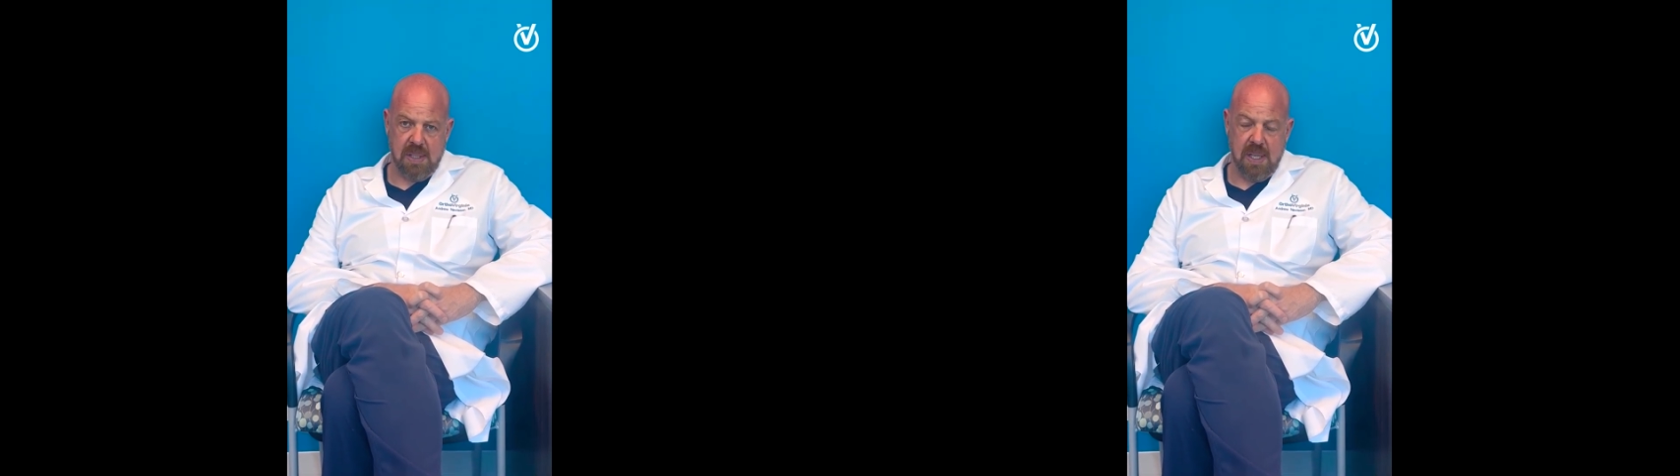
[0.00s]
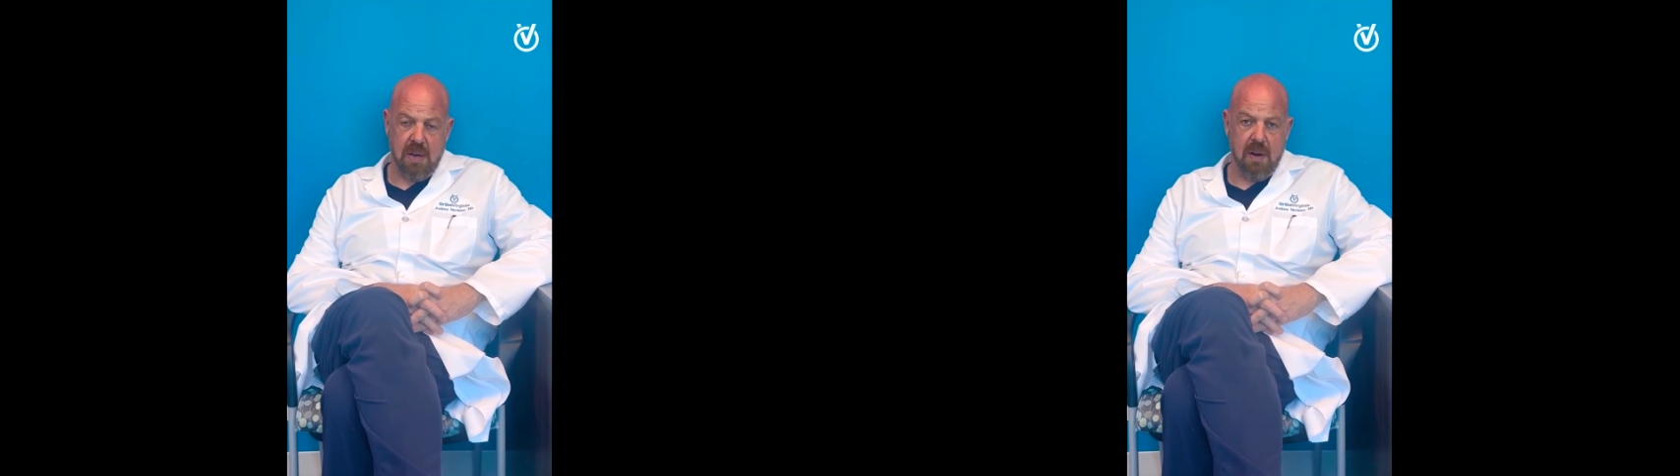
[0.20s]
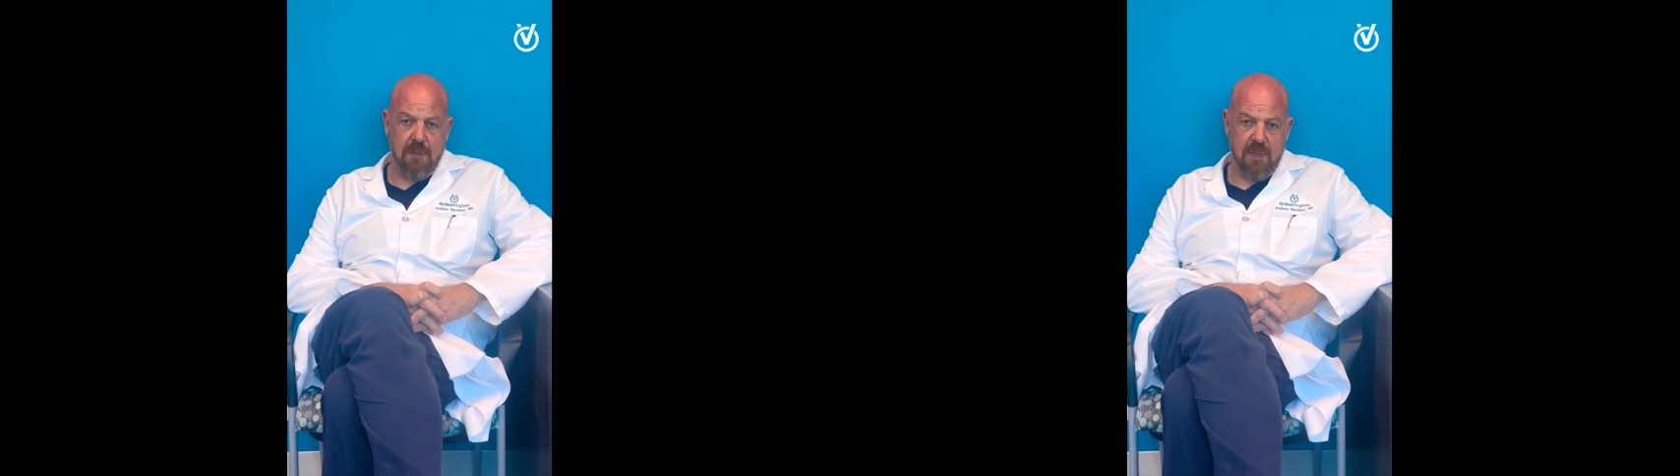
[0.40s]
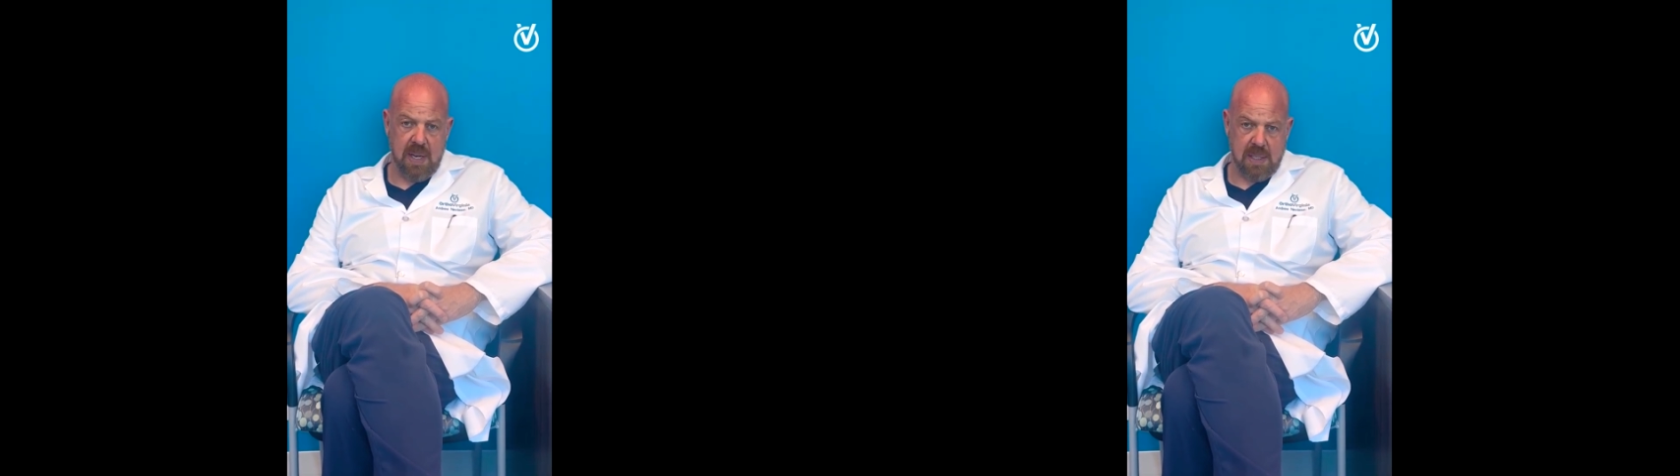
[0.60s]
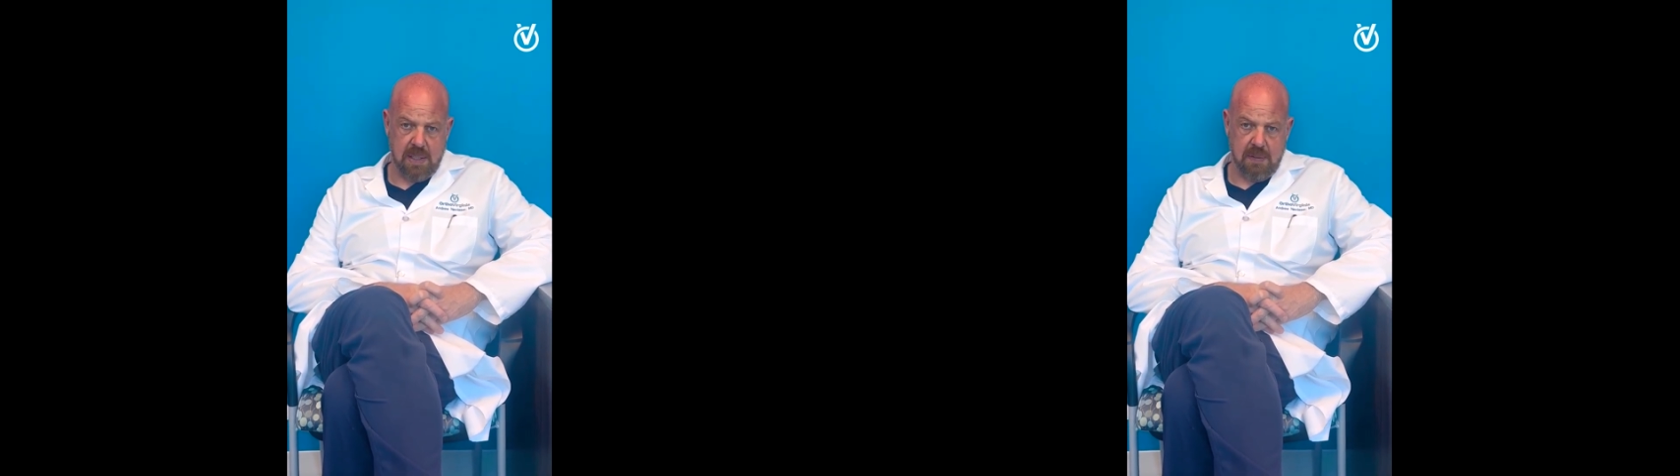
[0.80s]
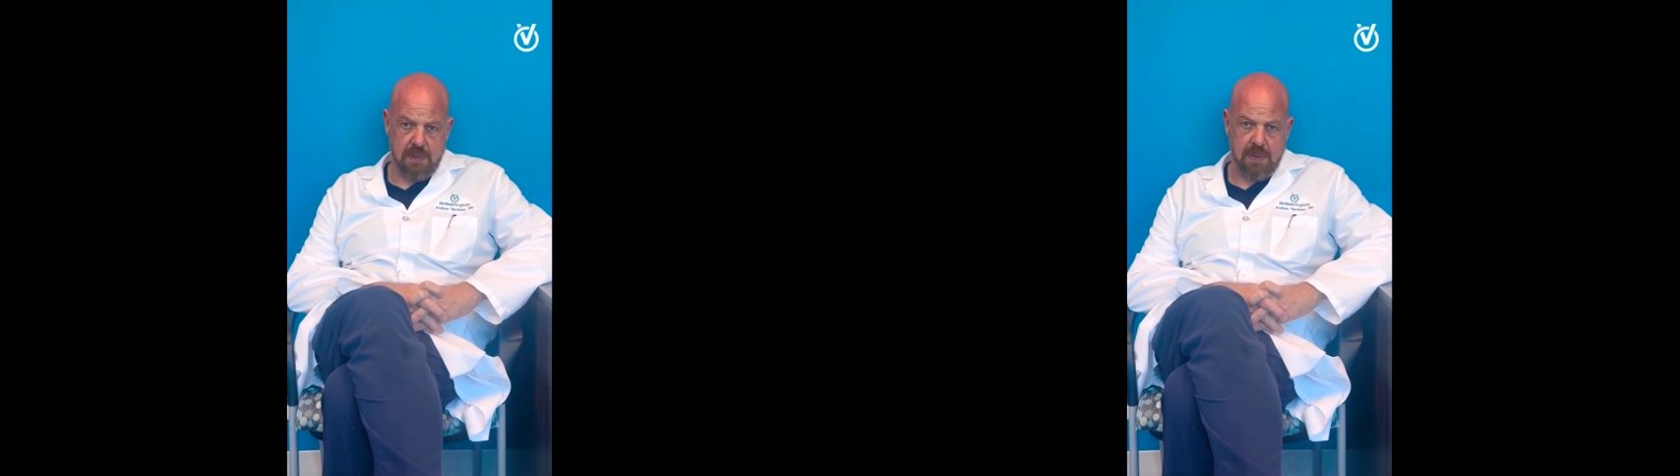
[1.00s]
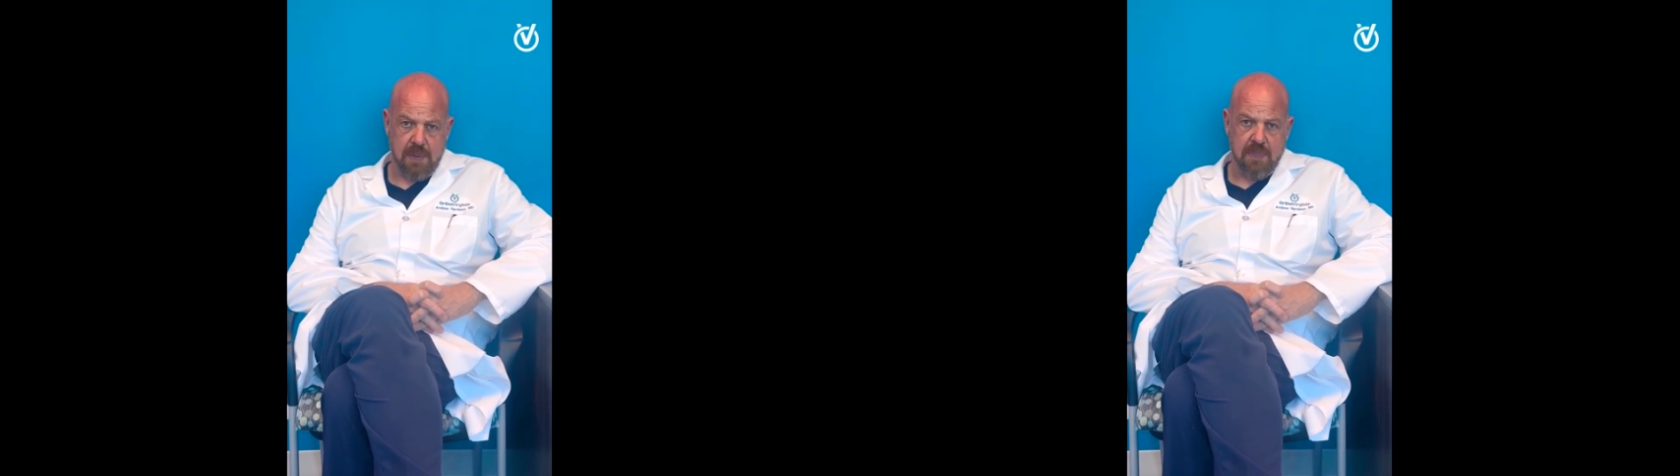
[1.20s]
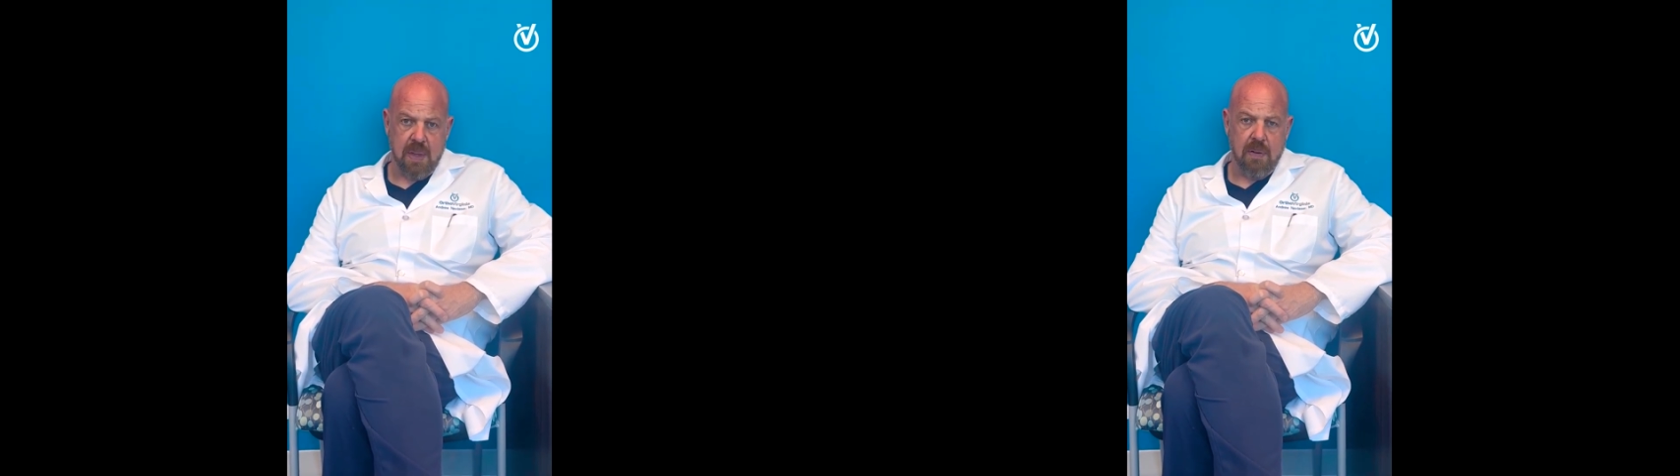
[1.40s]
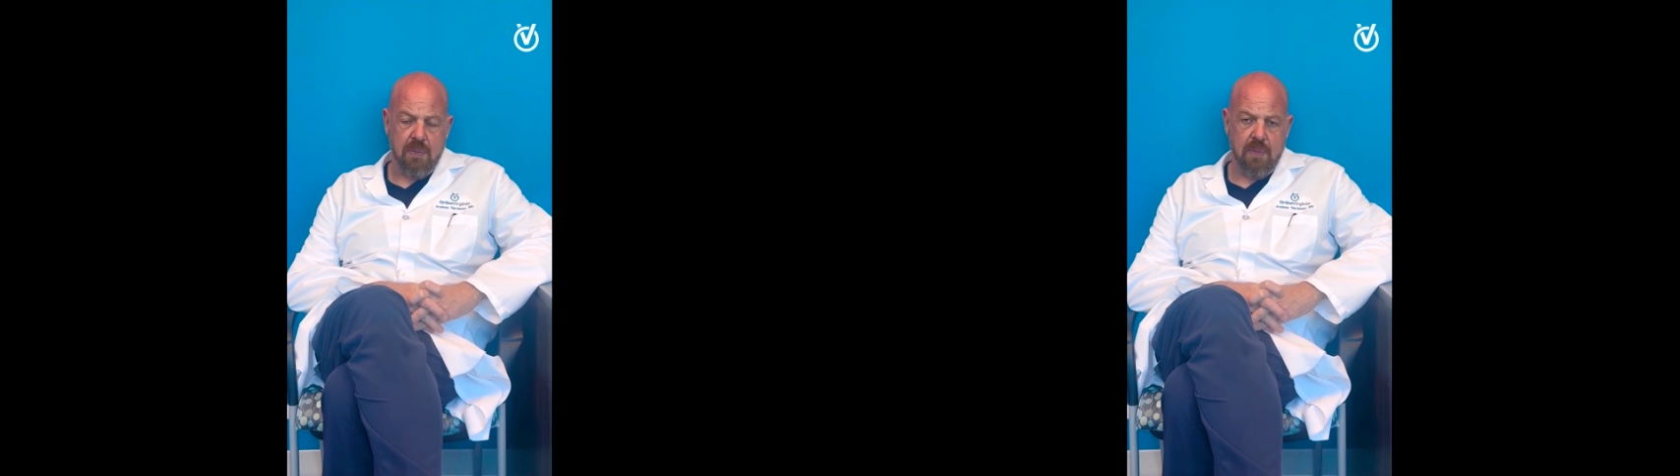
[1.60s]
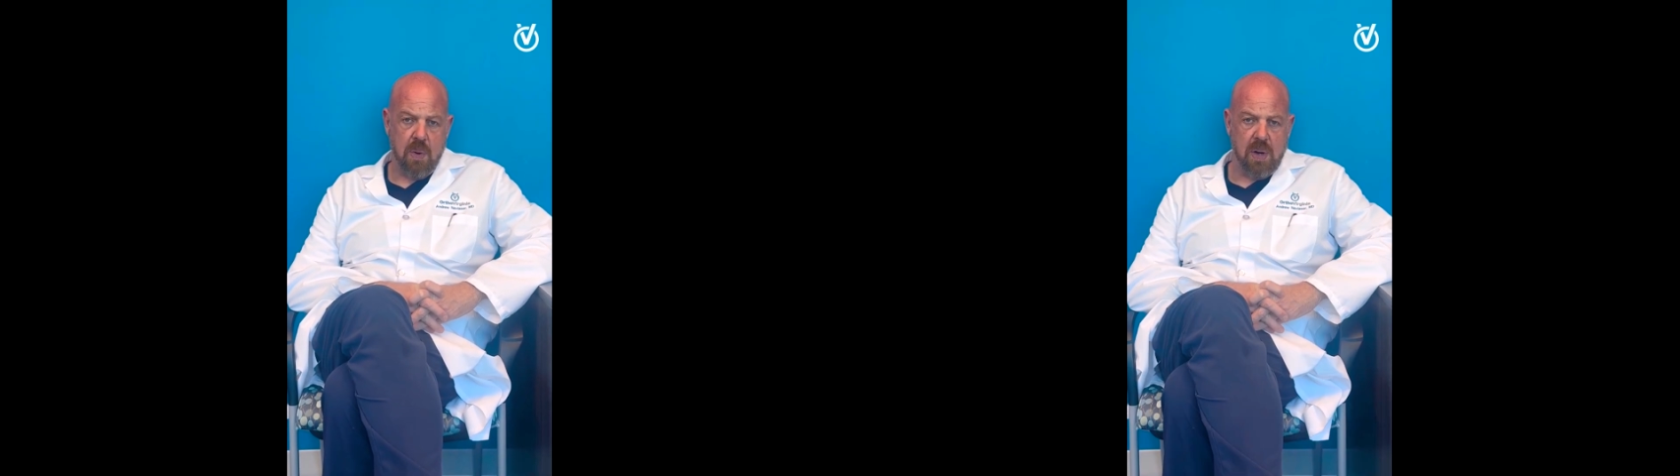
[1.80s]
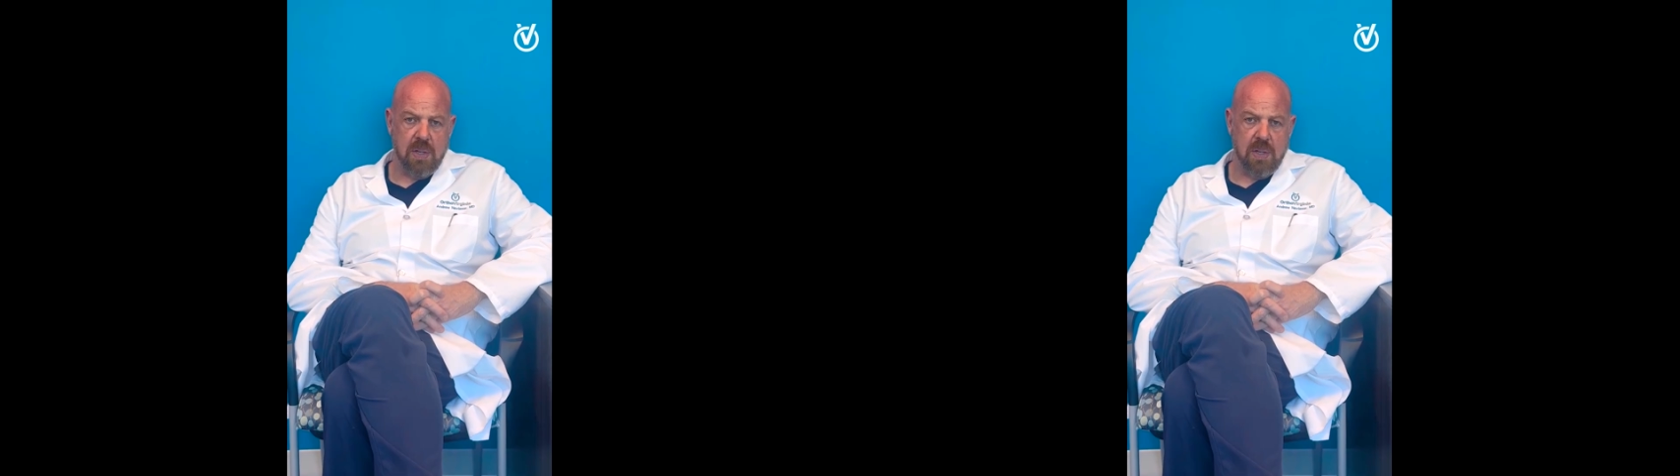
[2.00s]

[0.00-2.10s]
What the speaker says: that are effective for it.